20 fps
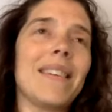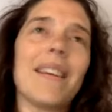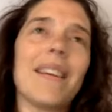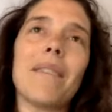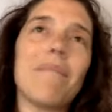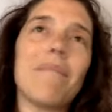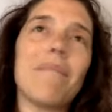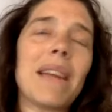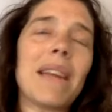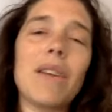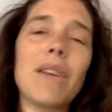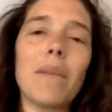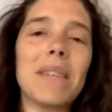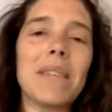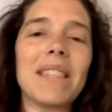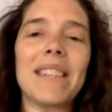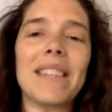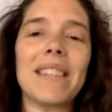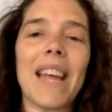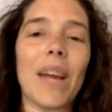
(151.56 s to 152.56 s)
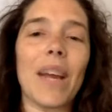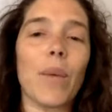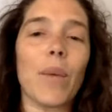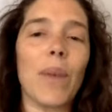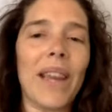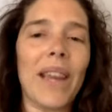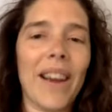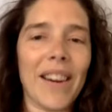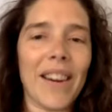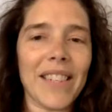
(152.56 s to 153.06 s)
Make no mistake,
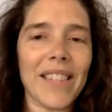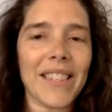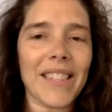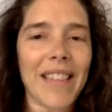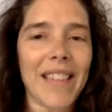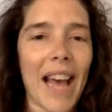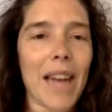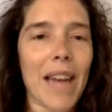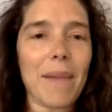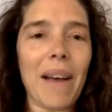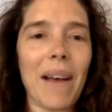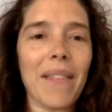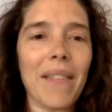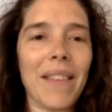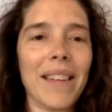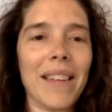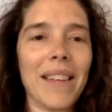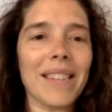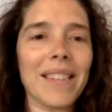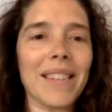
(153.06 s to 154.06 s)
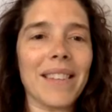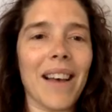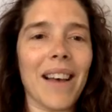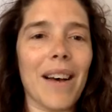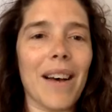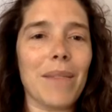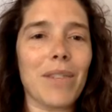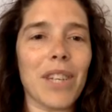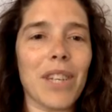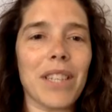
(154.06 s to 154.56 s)
we are sad about this
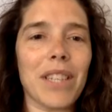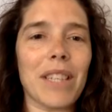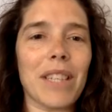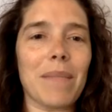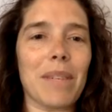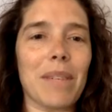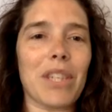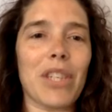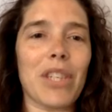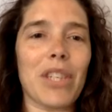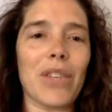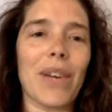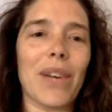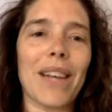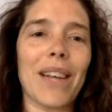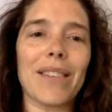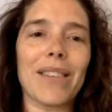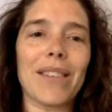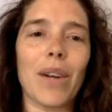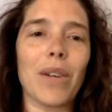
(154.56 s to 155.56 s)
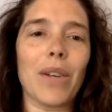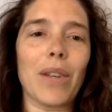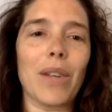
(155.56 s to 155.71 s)
just as much as you guys are.